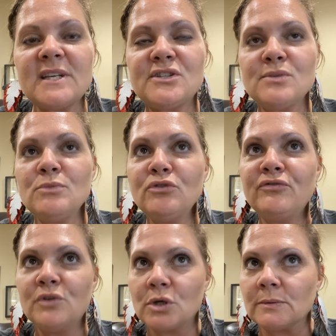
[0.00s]
move
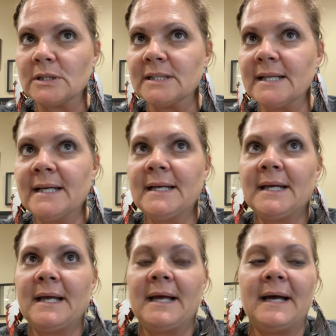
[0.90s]
forward,
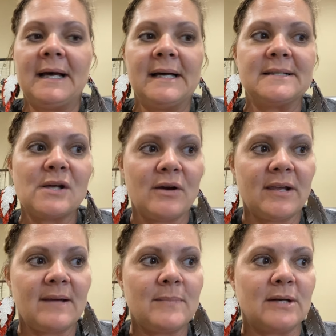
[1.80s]

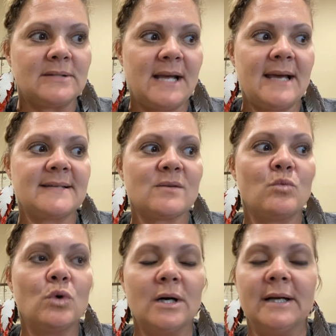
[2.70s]
talking about task
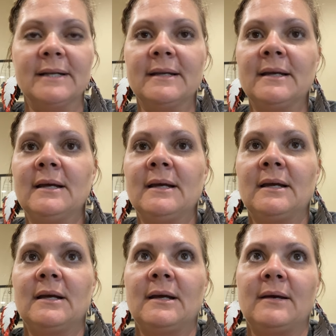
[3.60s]
1.
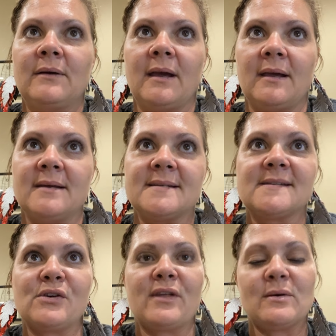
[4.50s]
Okay,
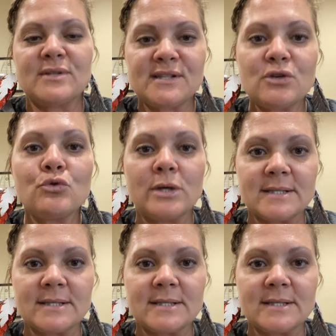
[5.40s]
so that was the grit